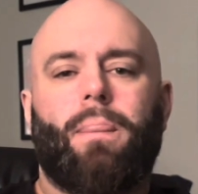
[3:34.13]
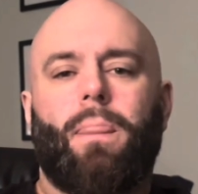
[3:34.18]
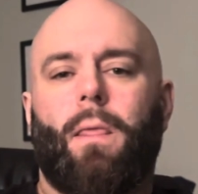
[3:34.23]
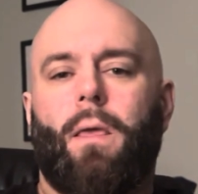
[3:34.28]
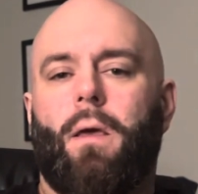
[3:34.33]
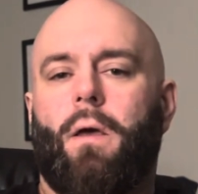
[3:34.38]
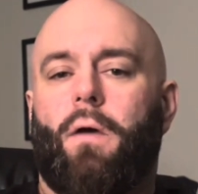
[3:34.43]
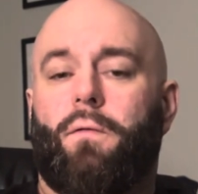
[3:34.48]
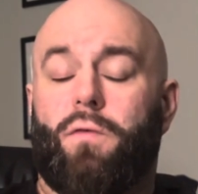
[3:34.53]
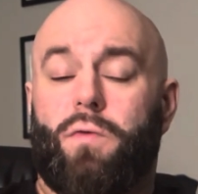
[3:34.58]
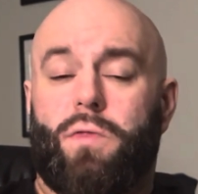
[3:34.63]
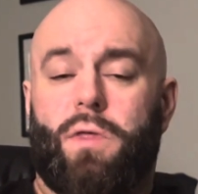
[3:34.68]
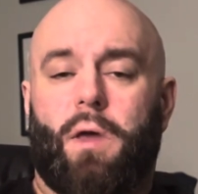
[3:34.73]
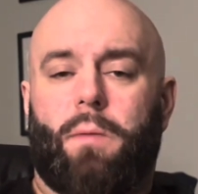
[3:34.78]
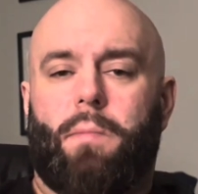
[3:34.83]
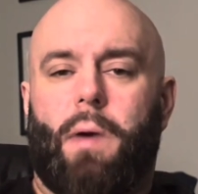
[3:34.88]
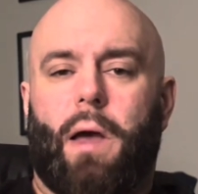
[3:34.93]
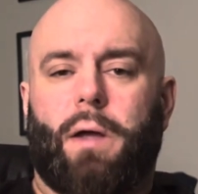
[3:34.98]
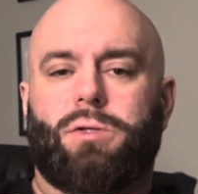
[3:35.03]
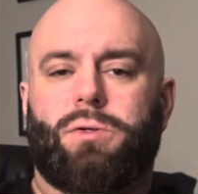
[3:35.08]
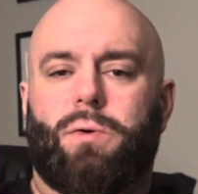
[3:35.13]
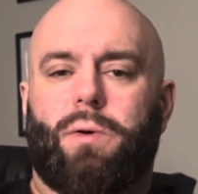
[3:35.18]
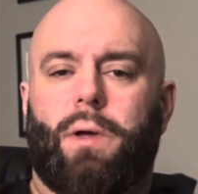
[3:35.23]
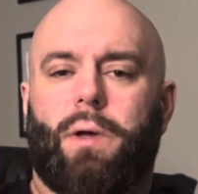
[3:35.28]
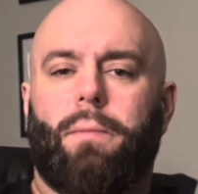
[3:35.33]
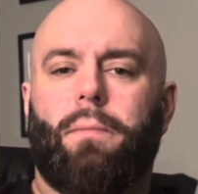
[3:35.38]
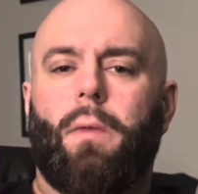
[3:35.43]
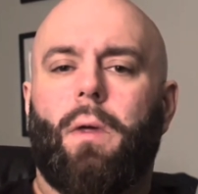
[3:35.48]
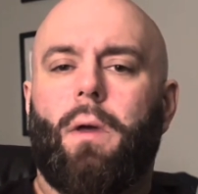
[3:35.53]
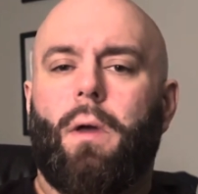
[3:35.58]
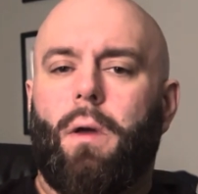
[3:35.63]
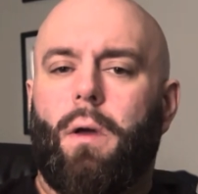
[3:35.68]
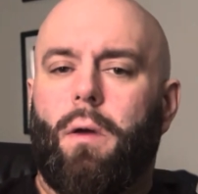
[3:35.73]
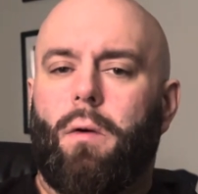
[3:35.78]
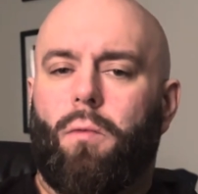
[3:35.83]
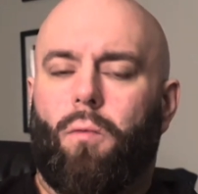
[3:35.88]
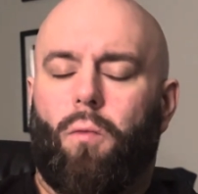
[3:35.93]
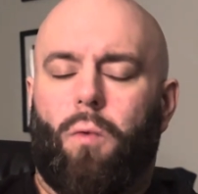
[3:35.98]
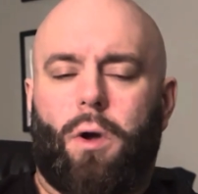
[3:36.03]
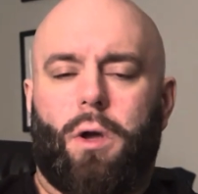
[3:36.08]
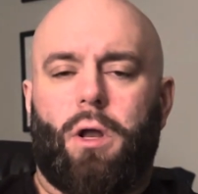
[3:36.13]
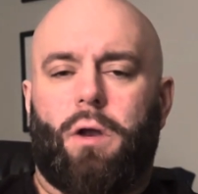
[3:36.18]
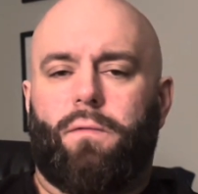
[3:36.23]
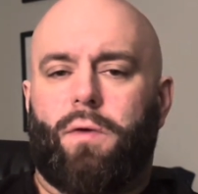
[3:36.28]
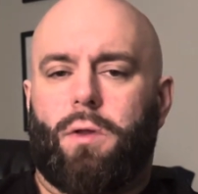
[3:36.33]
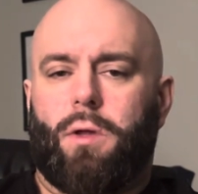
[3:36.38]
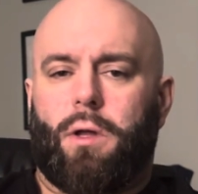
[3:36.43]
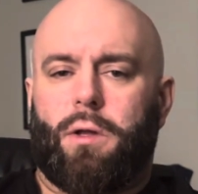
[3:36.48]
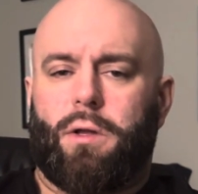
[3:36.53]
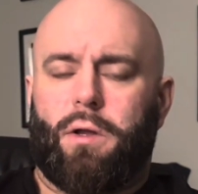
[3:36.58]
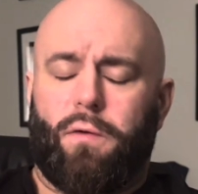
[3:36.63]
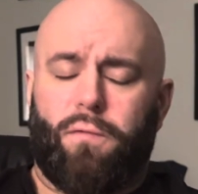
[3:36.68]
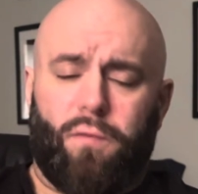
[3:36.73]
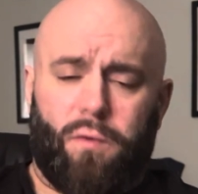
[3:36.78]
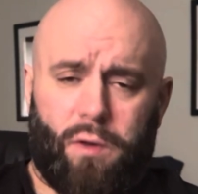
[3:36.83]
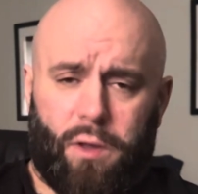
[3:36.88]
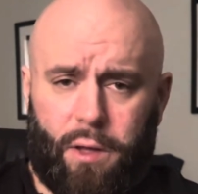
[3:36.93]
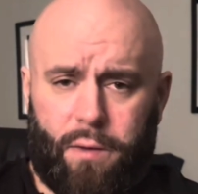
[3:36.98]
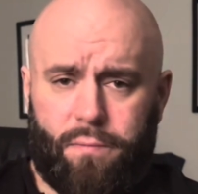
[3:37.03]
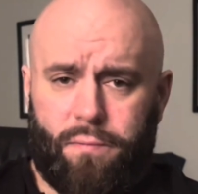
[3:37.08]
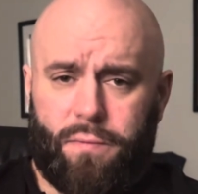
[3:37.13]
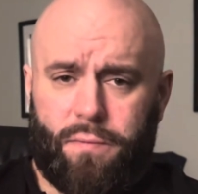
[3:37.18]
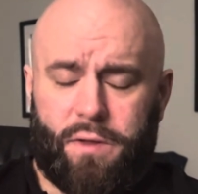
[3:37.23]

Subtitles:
If you think back to it, what could have you done differently?